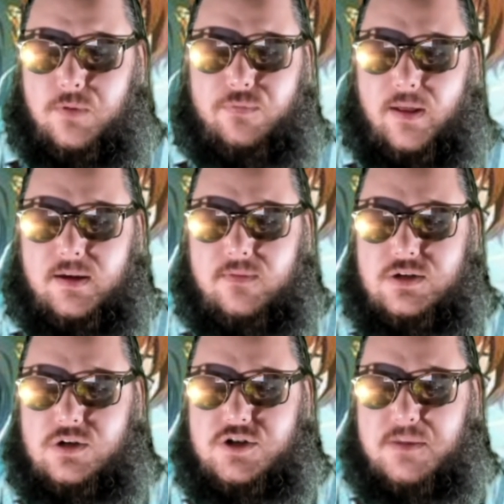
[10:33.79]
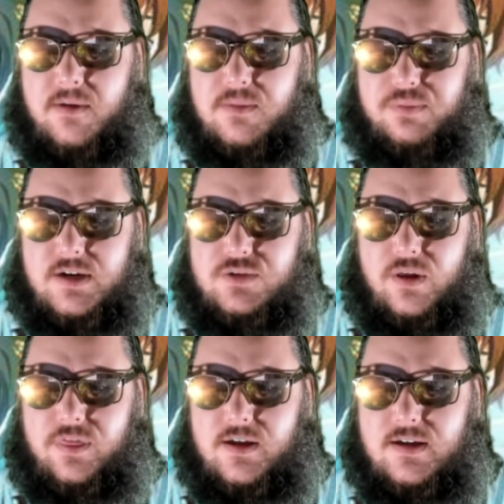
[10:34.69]
finally convinced you to jump off the bridge
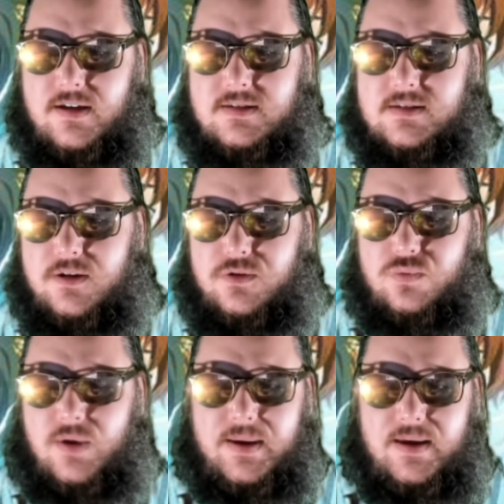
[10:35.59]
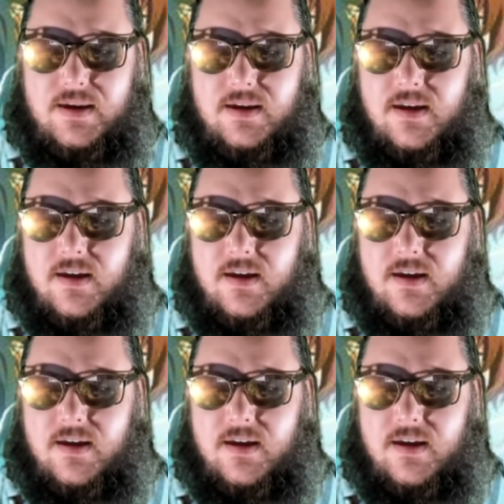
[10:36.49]
with us to go swimming,